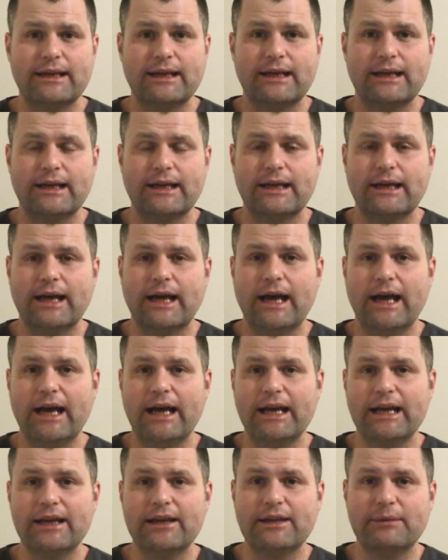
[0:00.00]

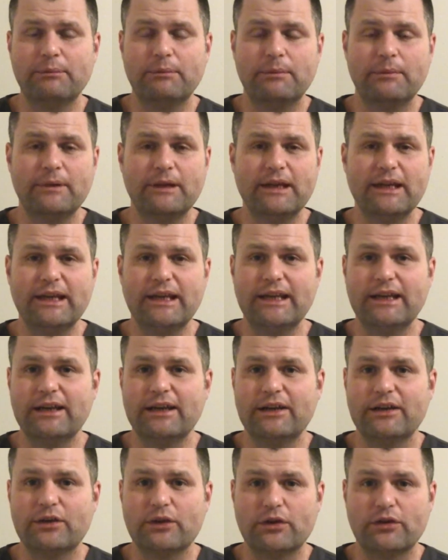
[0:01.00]
eye,
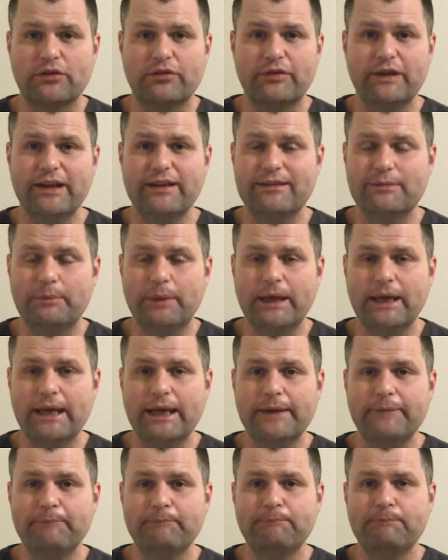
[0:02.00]
ear, or face
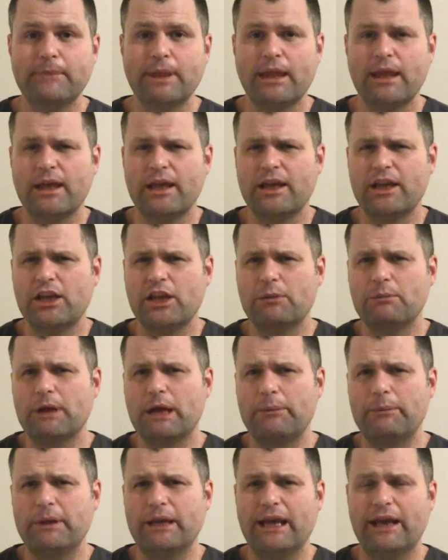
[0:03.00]
pain. You
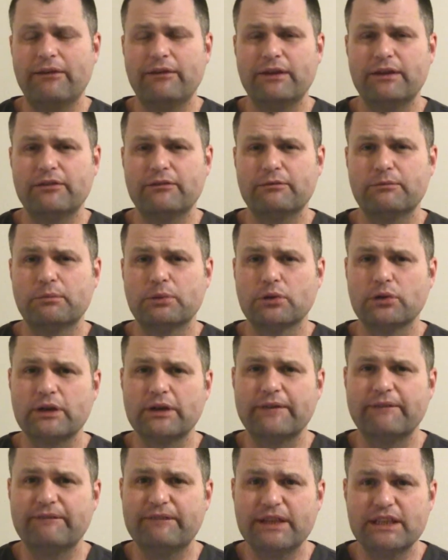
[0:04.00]
might be having
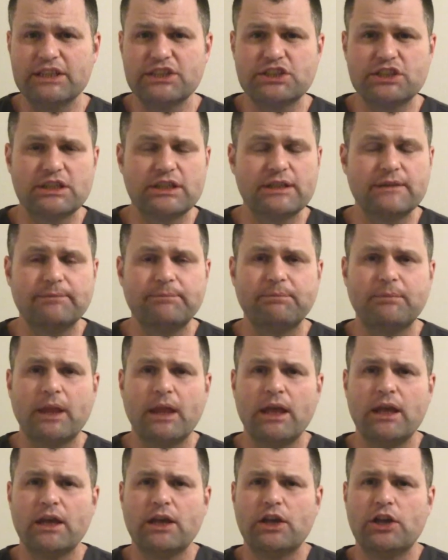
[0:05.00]
blurry vision.
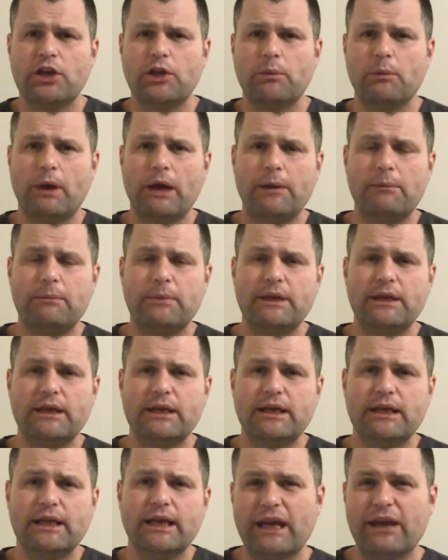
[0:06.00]
You might
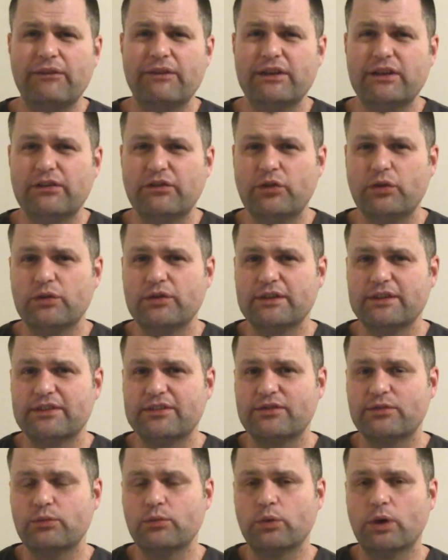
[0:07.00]
be having difficulty
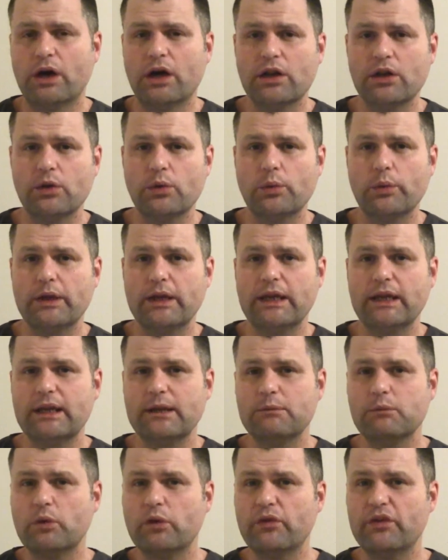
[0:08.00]

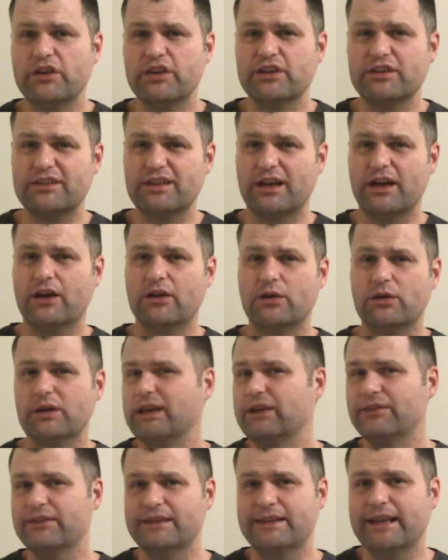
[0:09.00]
swallowing, moving your tongue, or
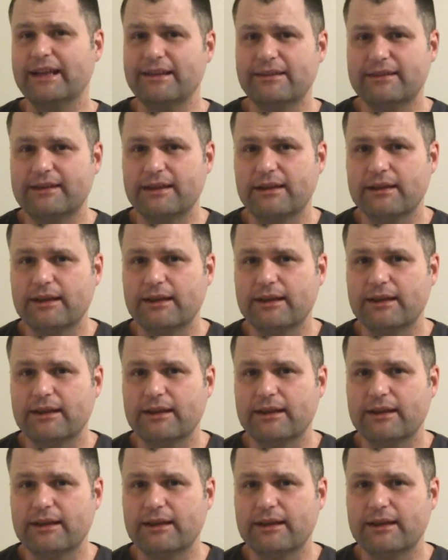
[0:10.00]
even tasting